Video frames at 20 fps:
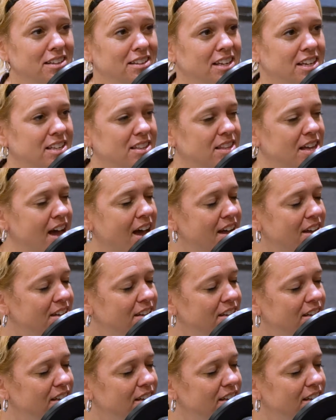Like that
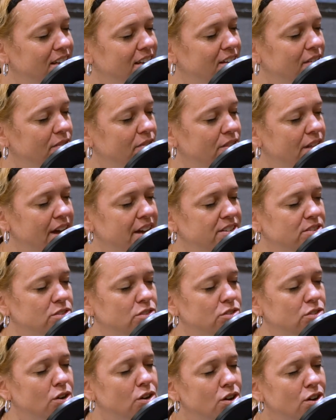
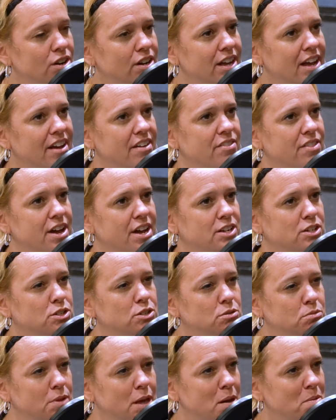song and
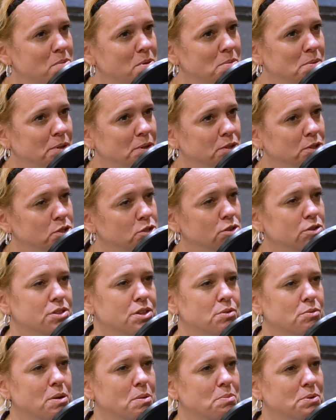that biblical truth
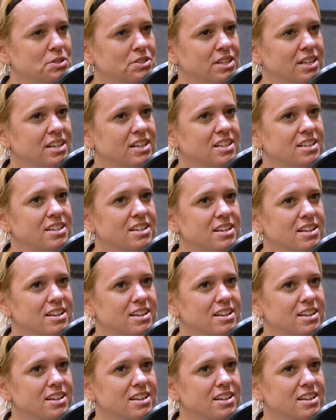it represented,